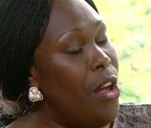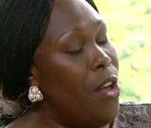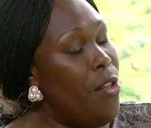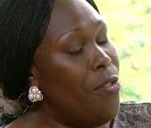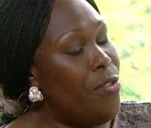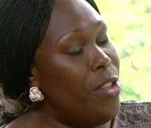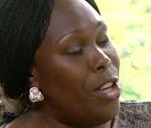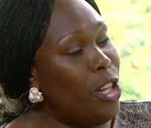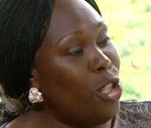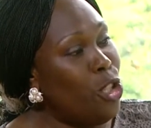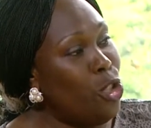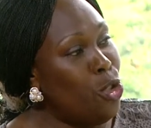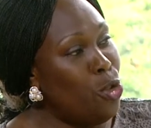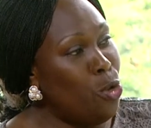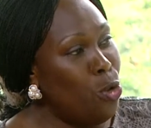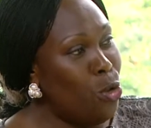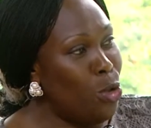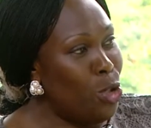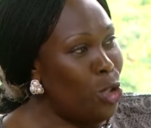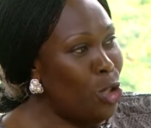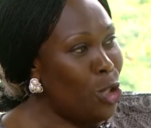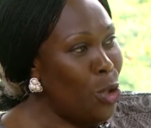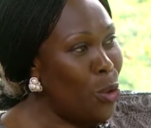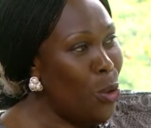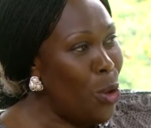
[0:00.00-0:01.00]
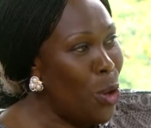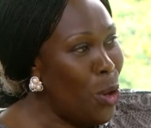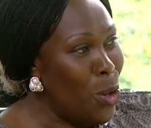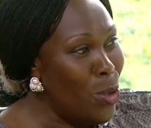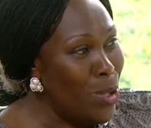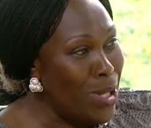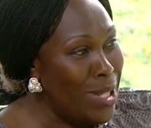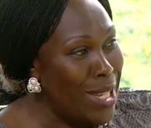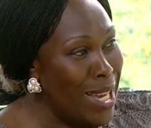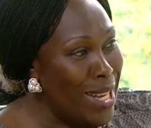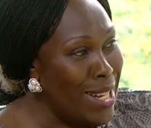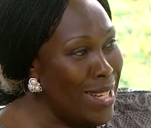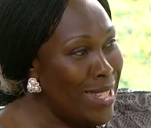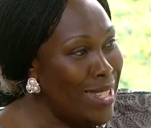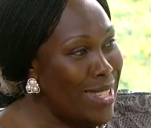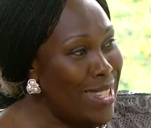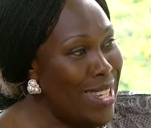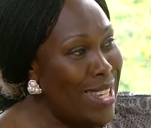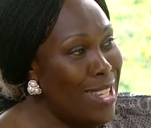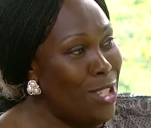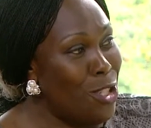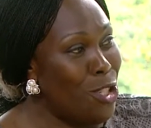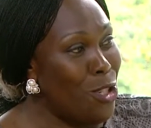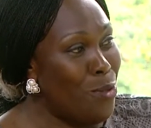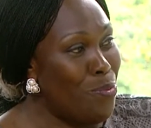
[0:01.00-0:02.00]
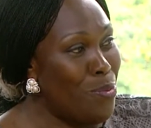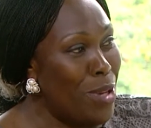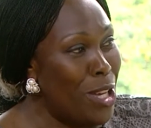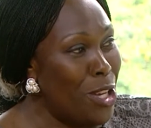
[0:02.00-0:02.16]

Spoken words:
the assured shorthold tenancy should be